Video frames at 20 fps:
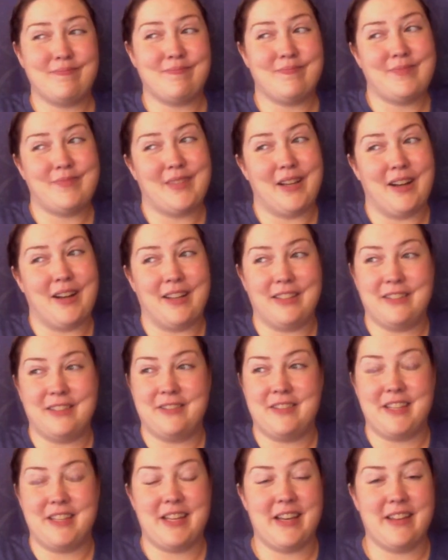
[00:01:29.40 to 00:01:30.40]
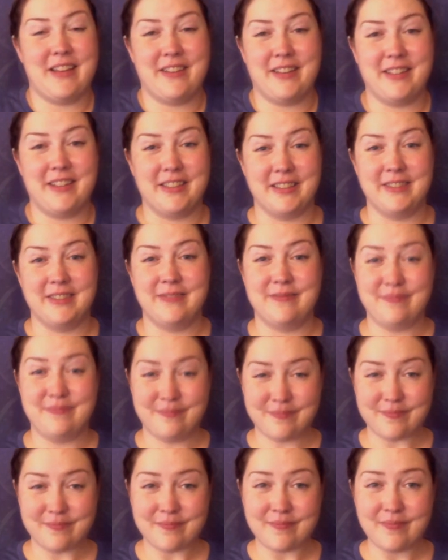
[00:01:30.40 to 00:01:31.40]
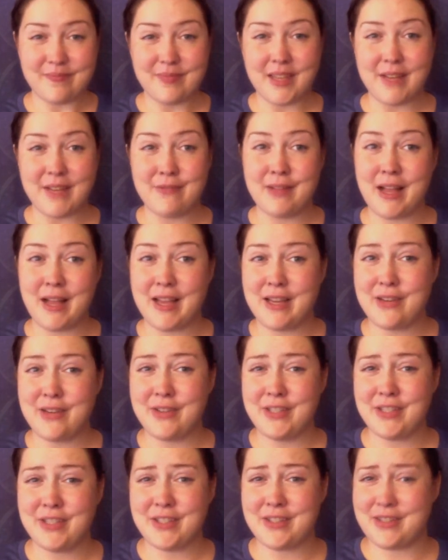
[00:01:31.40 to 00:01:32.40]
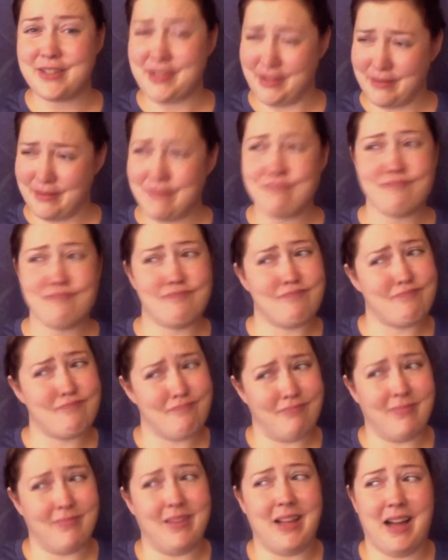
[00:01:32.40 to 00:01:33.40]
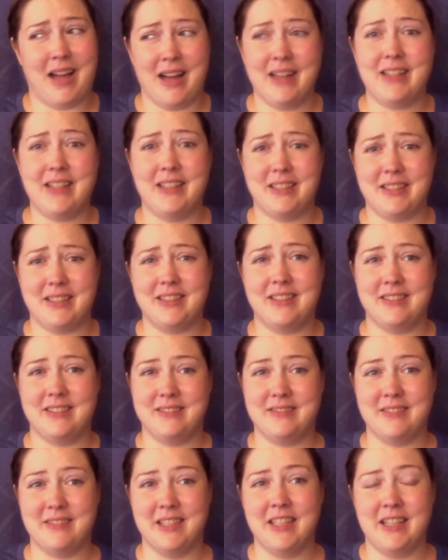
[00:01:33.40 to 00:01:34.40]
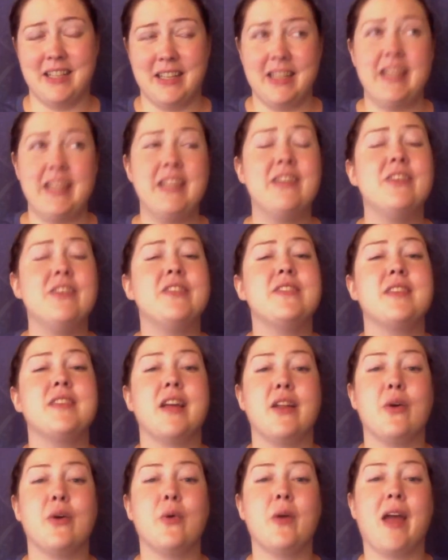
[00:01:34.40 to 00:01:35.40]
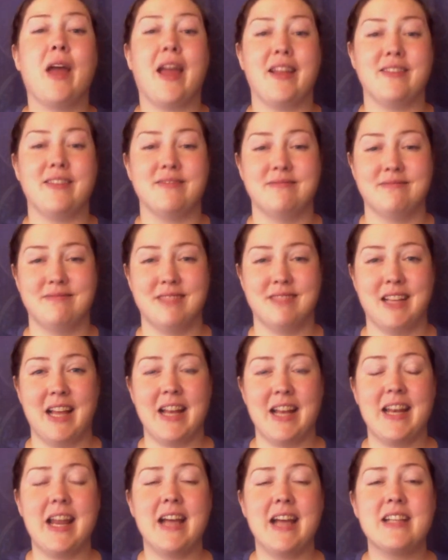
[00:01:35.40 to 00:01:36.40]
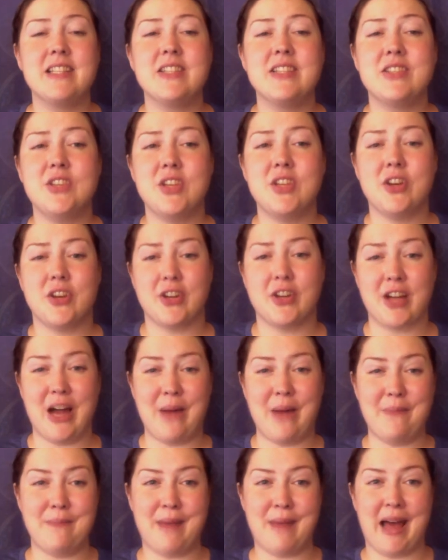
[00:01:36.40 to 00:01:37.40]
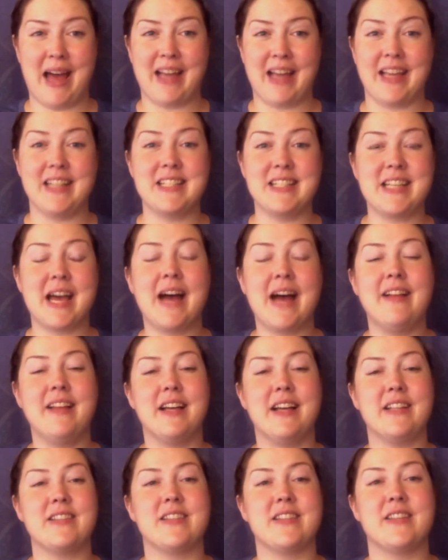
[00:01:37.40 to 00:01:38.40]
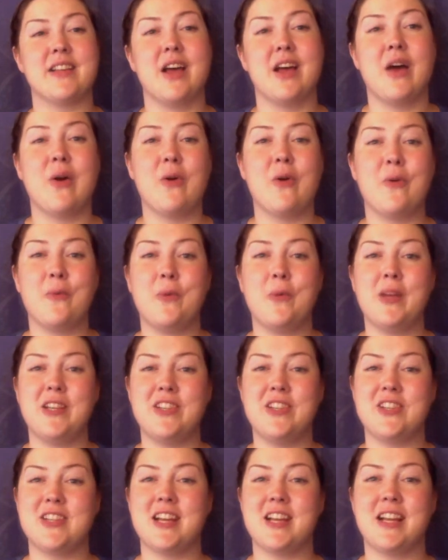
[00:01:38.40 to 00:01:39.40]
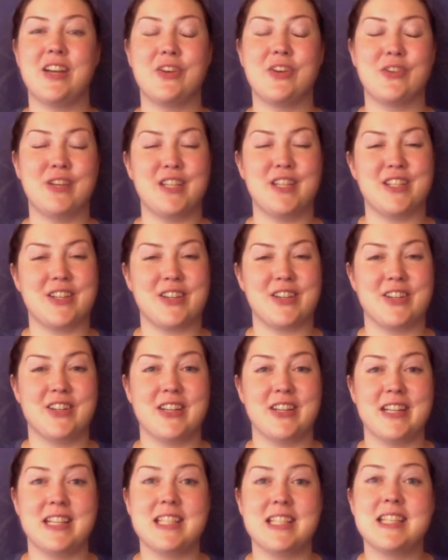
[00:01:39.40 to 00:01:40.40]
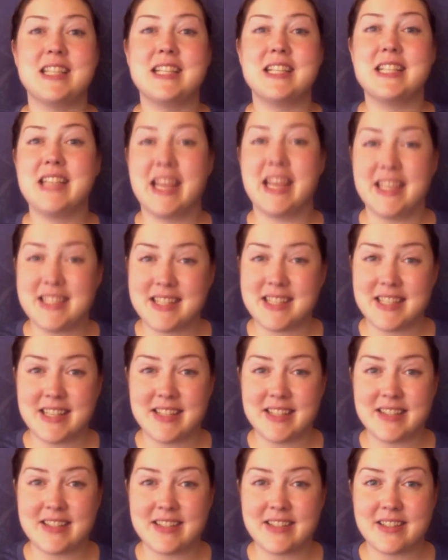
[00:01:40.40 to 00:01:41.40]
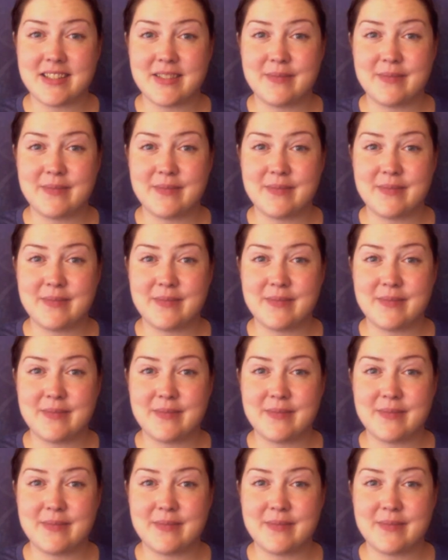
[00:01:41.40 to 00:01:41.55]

All of the other flying creatures nodded, and Eagle said, "Okay, next year come back and tell us which creature is the tastiest."